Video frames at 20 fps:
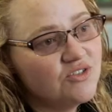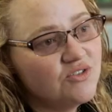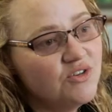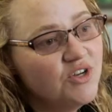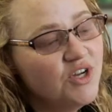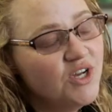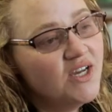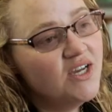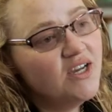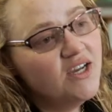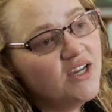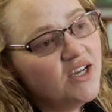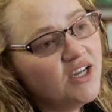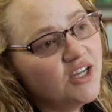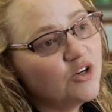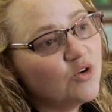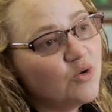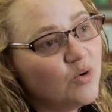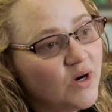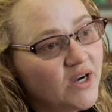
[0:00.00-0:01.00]
to
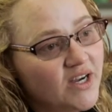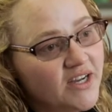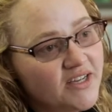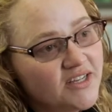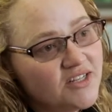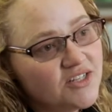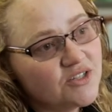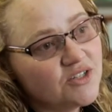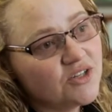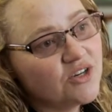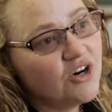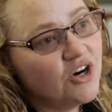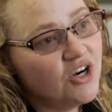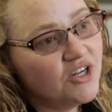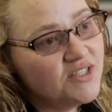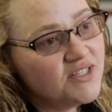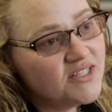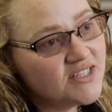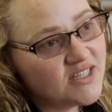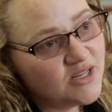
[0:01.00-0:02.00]
inquire into the
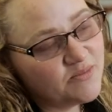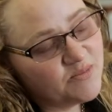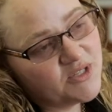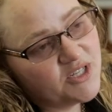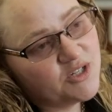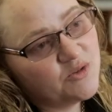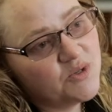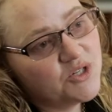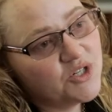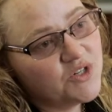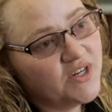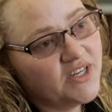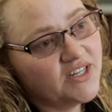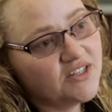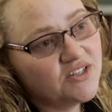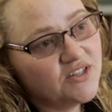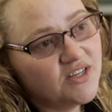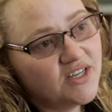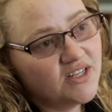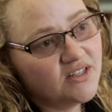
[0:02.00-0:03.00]
concept that we're trying
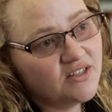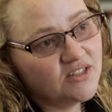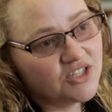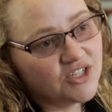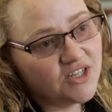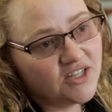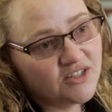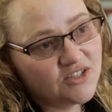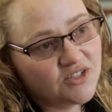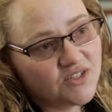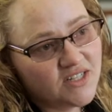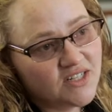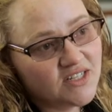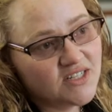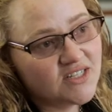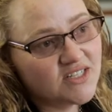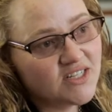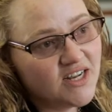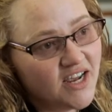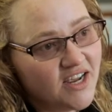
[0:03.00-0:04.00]
to get the child to
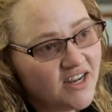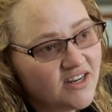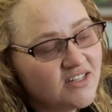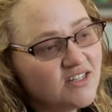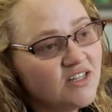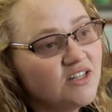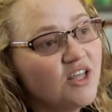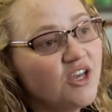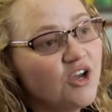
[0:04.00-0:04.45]
understand in